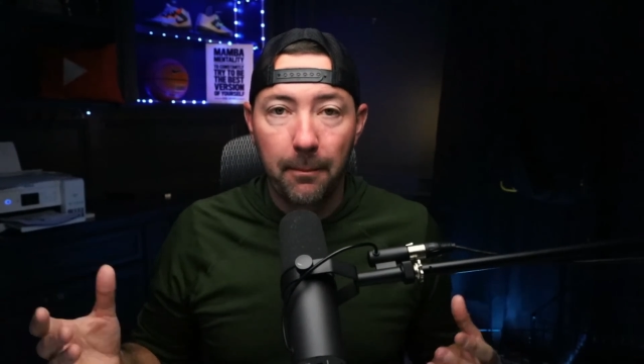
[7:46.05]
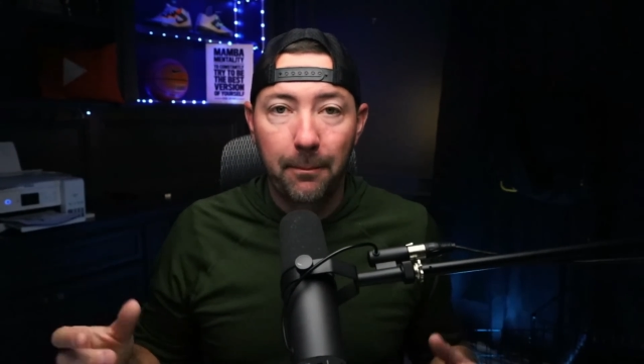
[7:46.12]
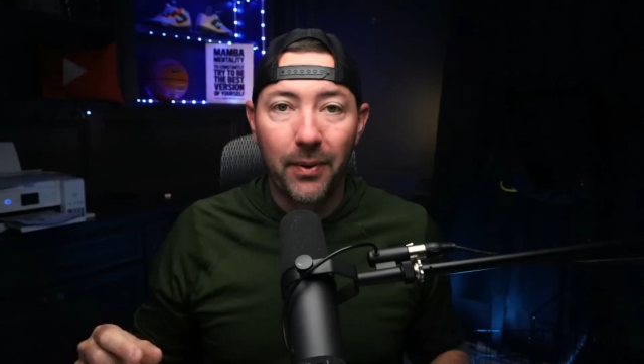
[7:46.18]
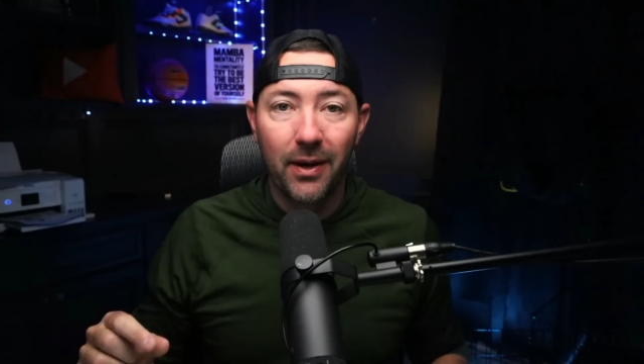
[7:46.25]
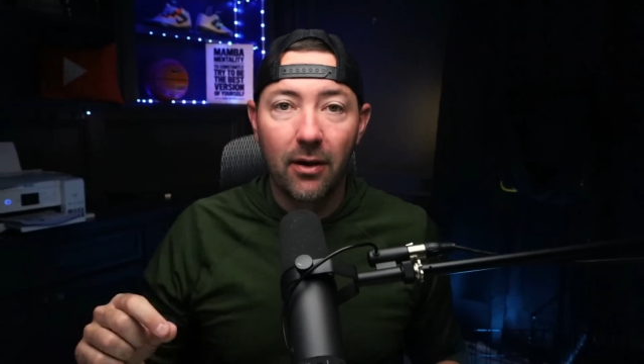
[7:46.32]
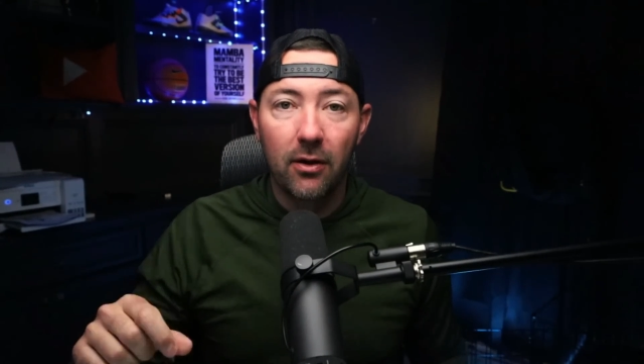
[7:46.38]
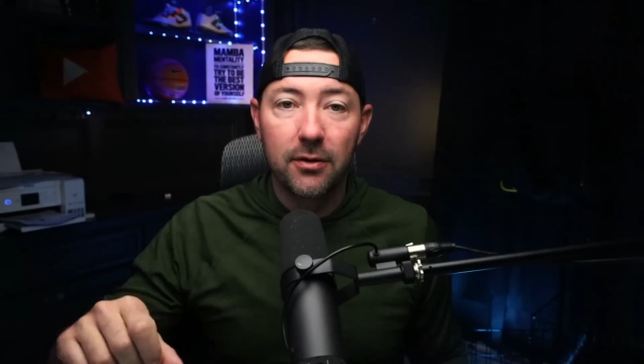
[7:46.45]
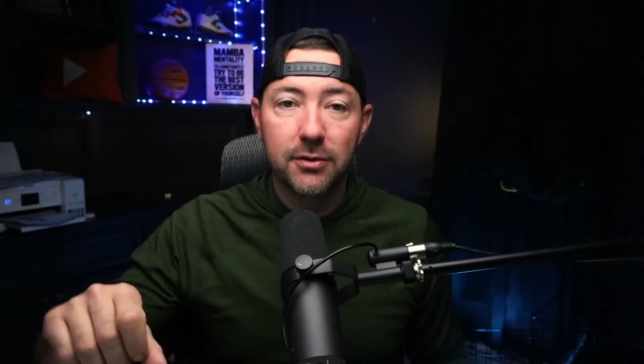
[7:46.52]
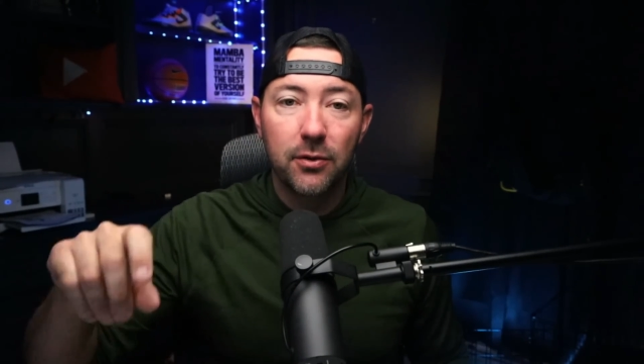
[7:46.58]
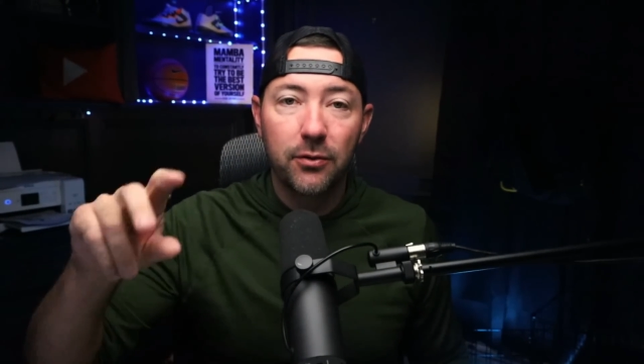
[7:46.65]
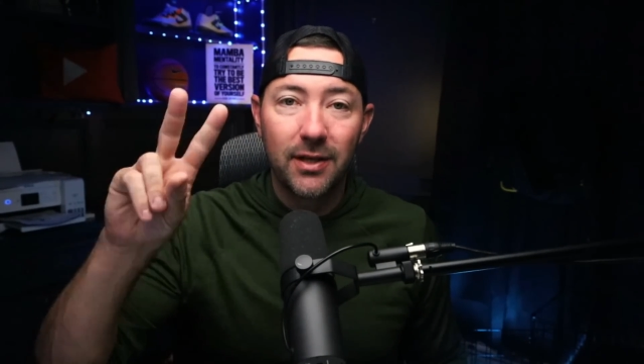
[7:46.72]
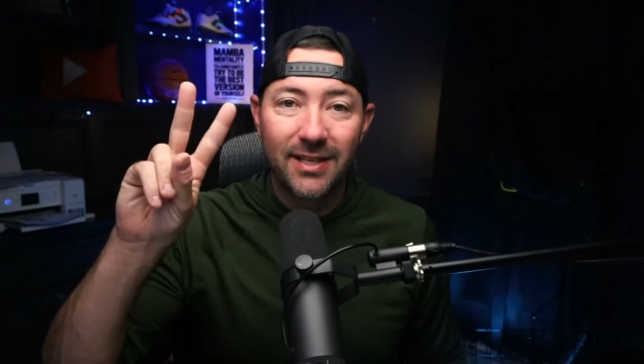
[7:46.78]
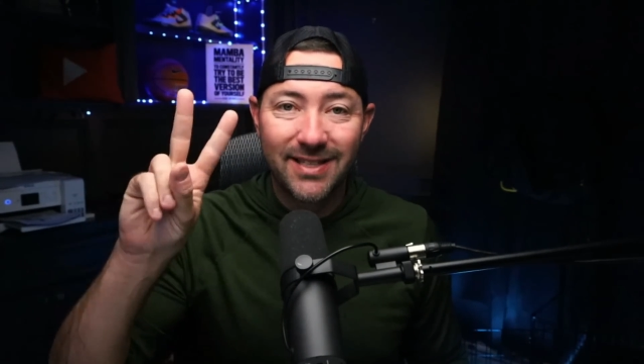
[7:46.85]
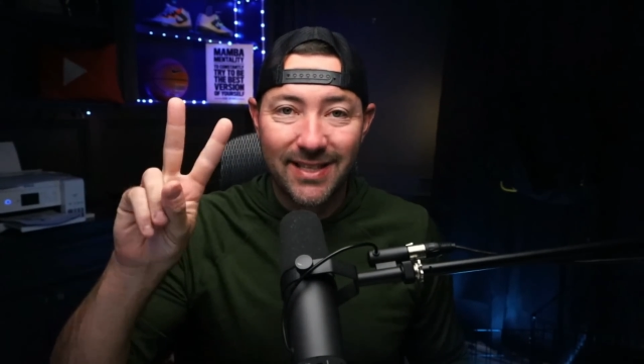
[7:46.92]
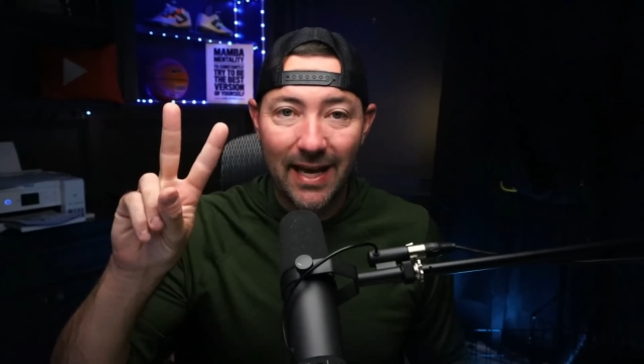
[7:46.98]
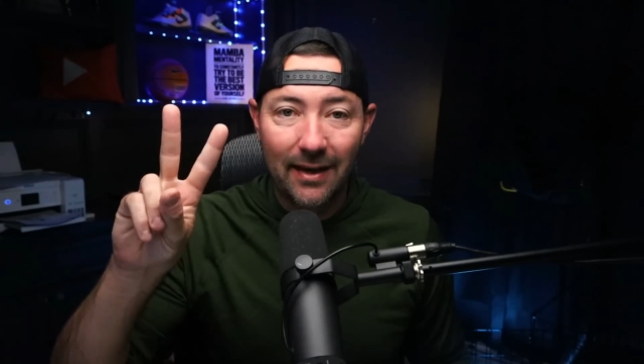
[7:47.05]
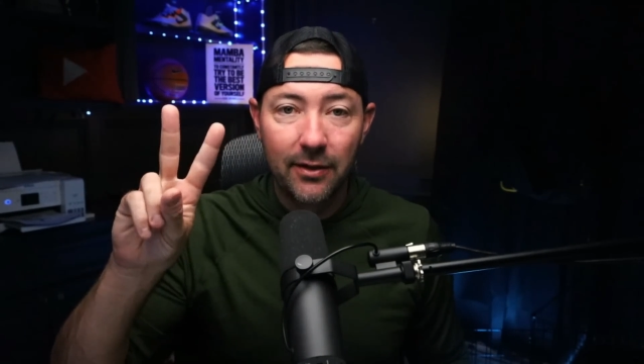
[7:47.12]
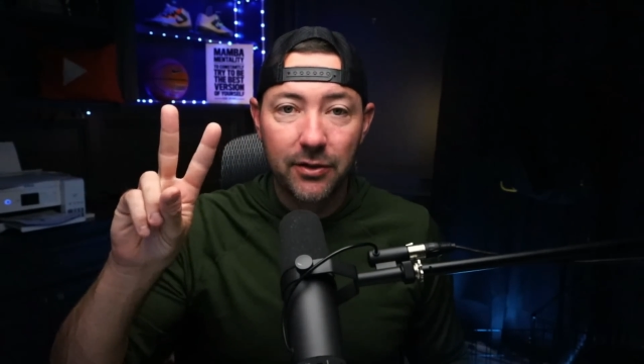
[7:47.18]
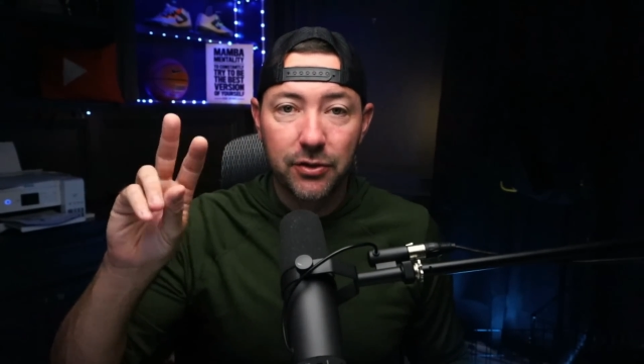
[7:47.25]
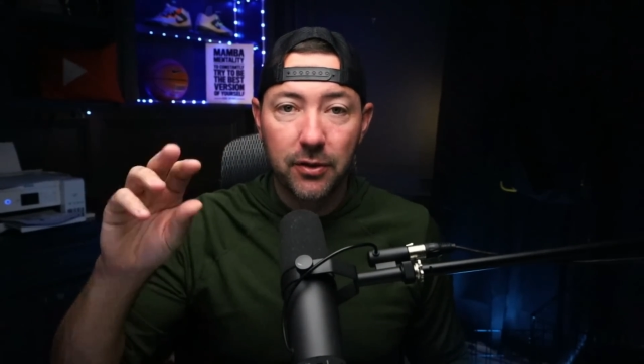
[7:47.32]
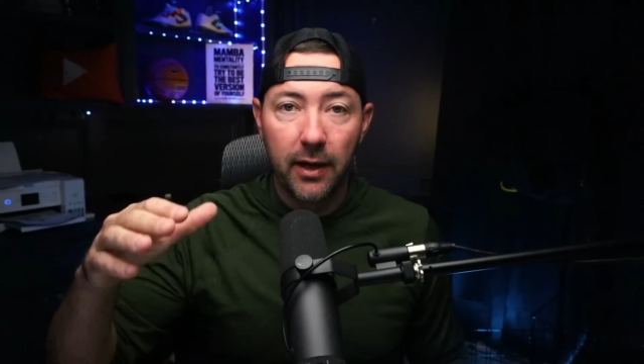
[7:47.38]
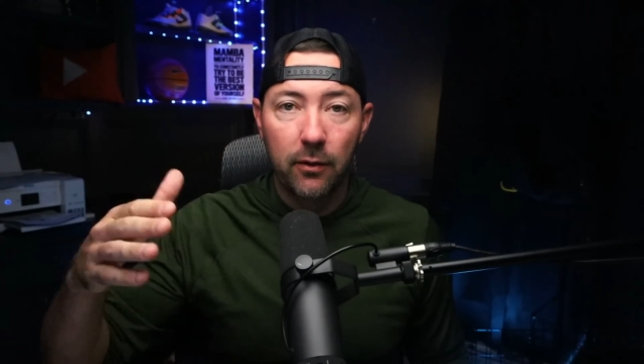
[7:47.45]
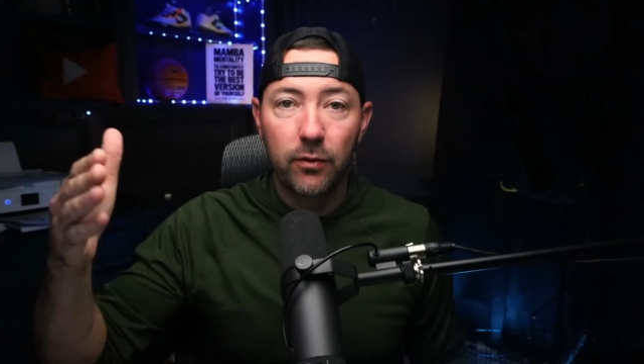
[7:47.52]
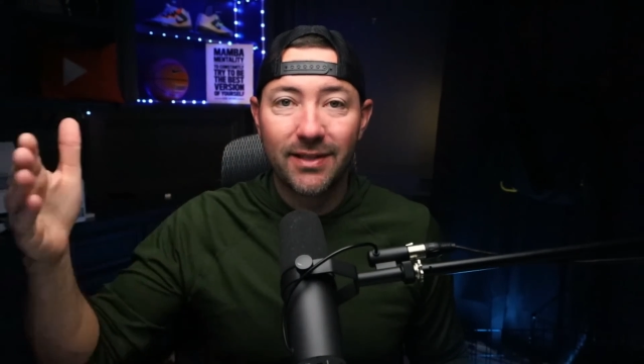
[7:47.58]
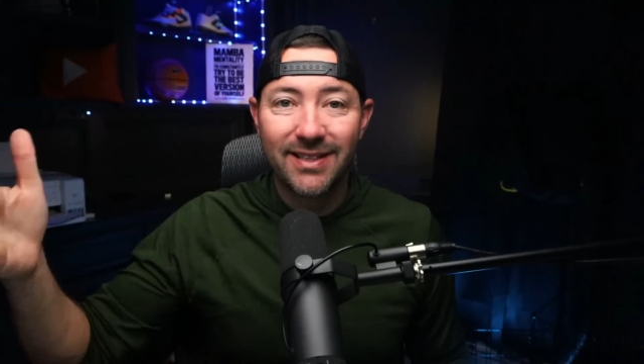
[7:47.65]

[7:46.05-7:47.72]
but also the second trade with